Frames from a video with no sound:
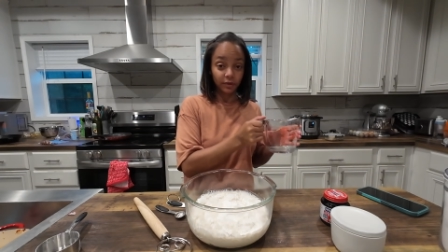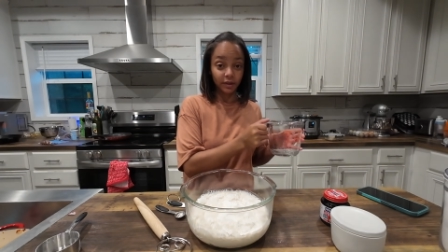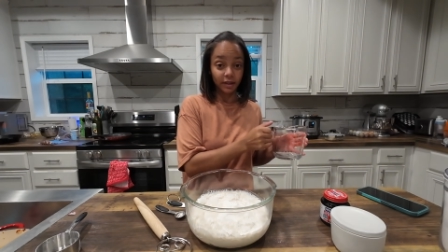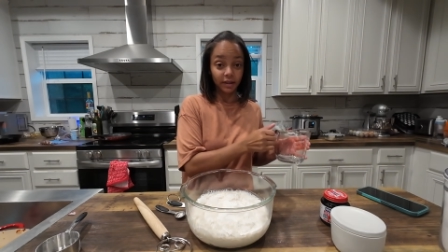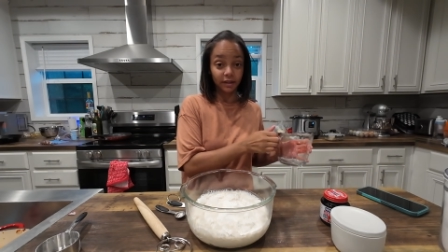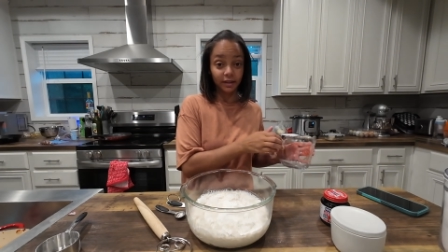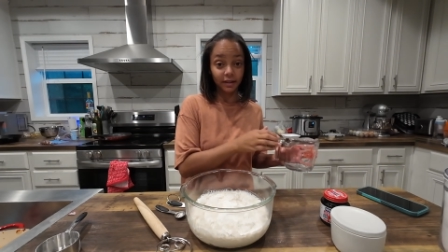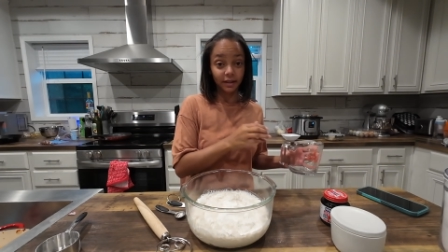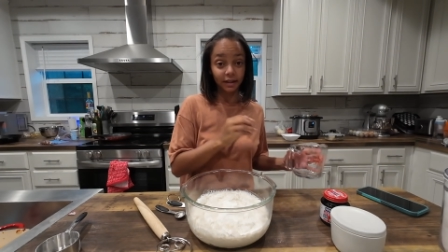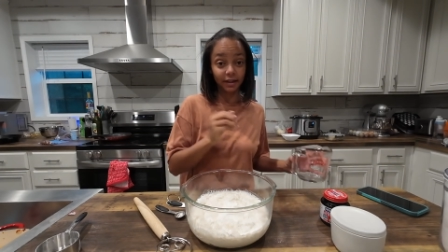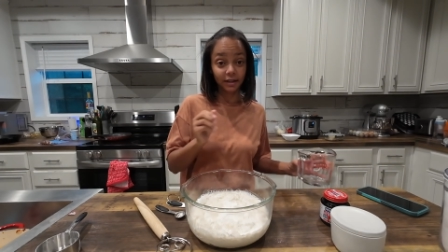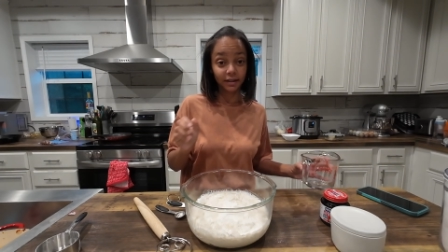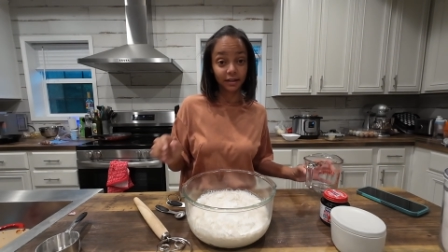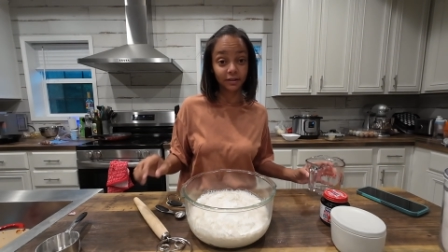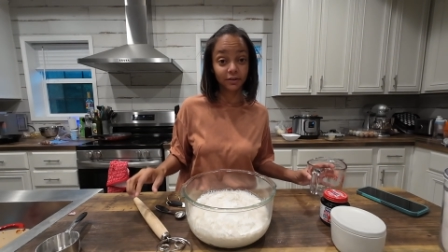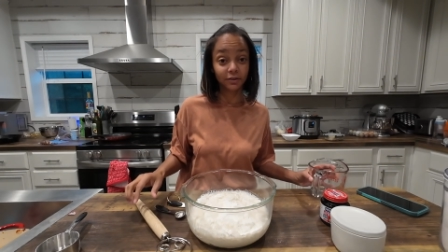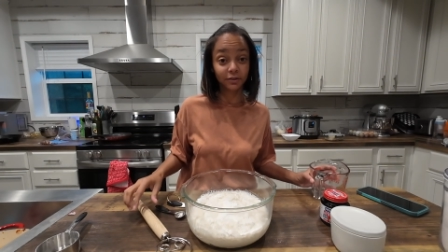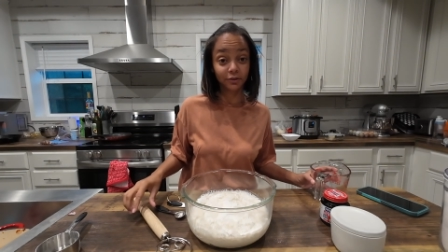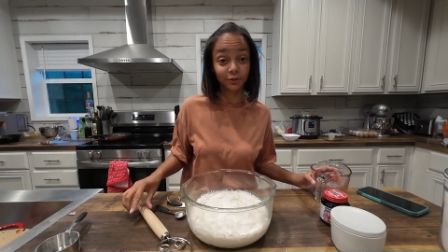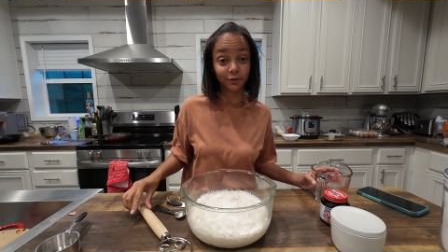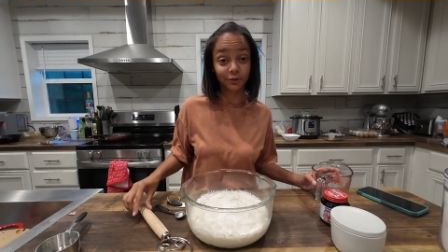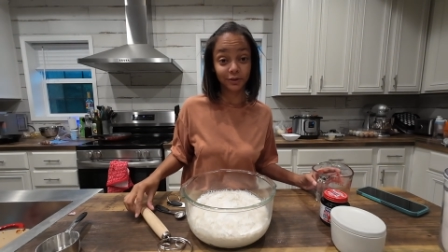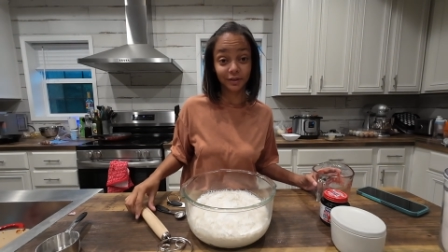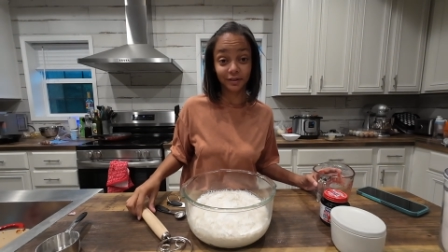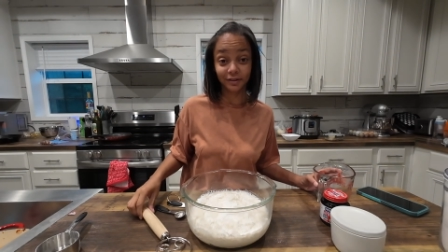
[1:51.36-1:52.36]
And then you
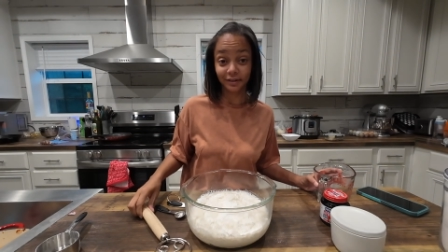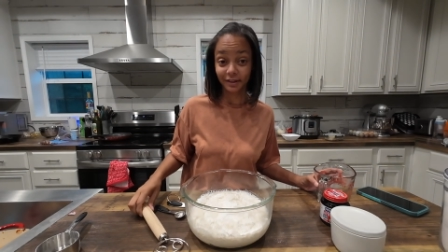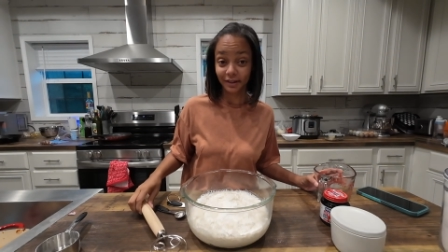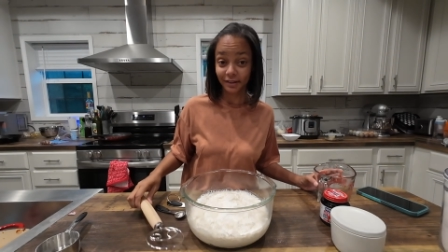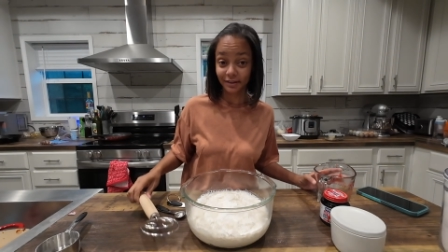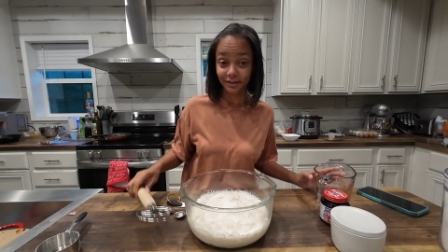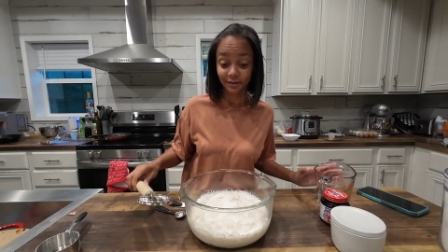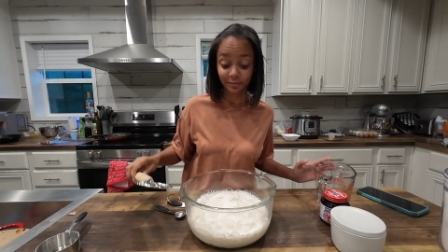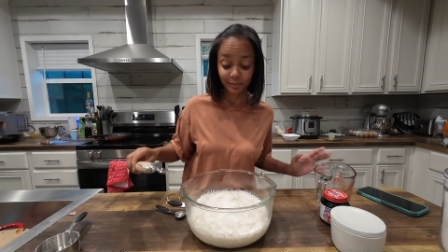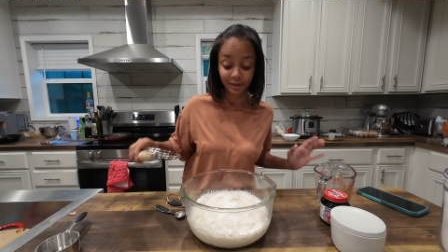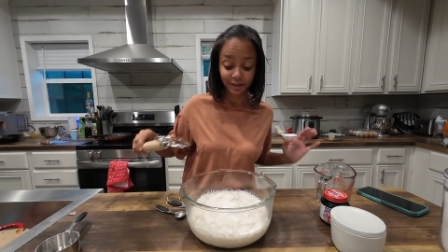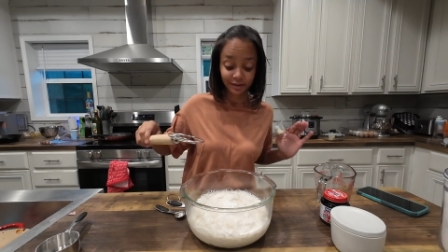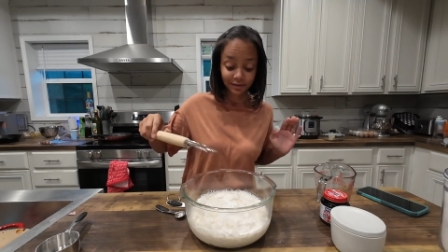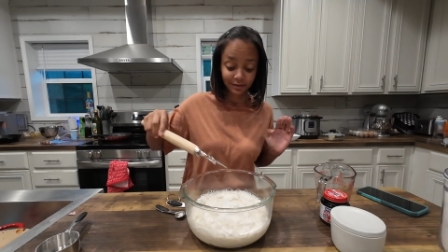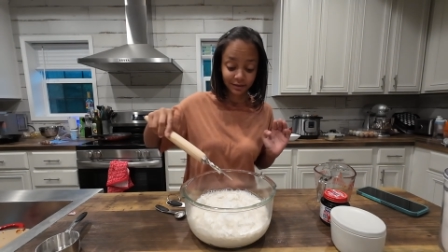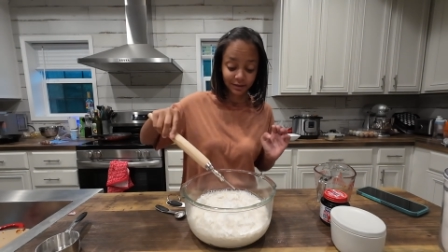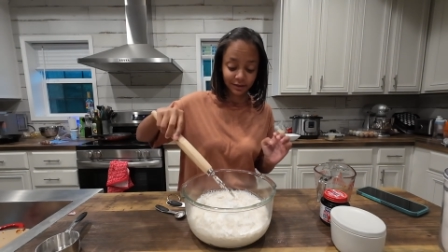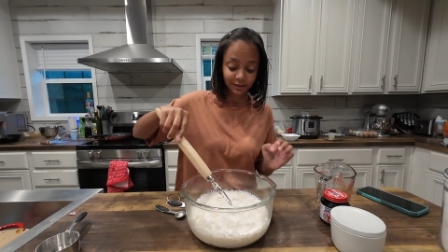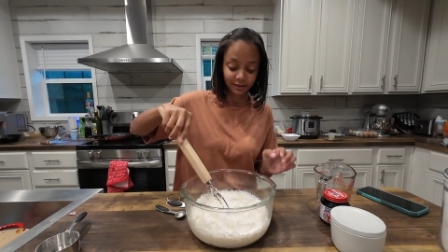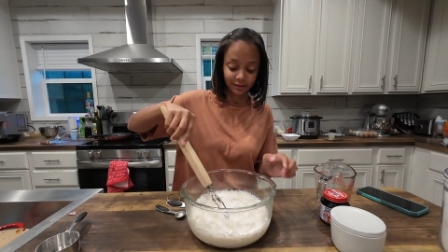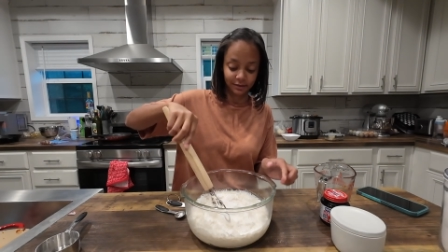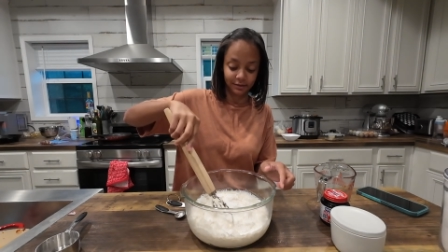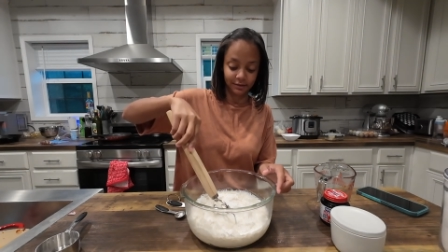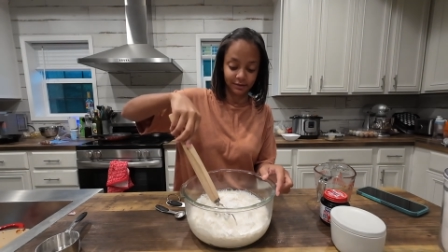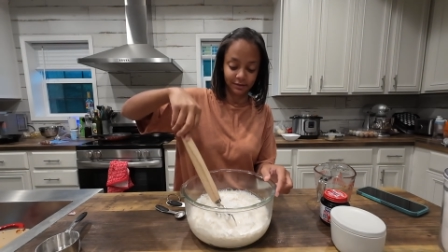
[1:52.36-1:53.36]
just get to
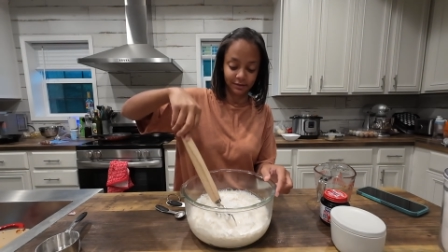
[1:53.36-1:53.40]
mixing.